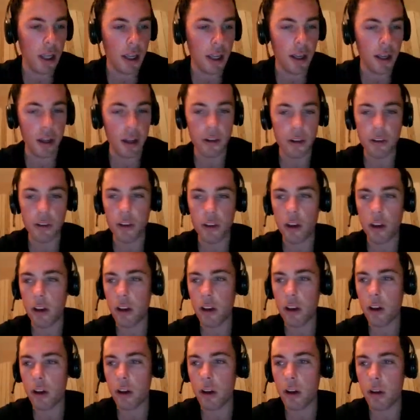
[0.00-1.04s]
and,
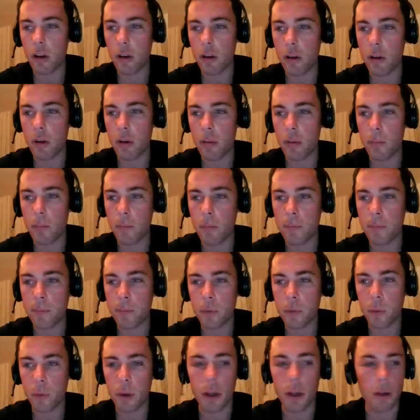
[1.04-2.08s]

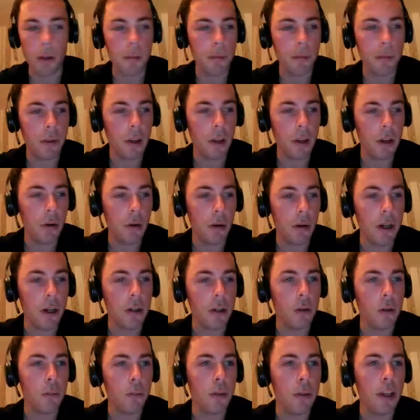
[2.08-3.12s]
well,
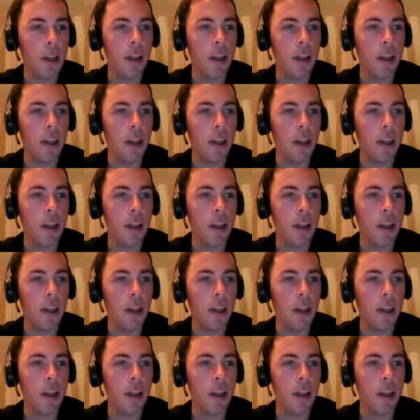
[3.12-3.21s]
rider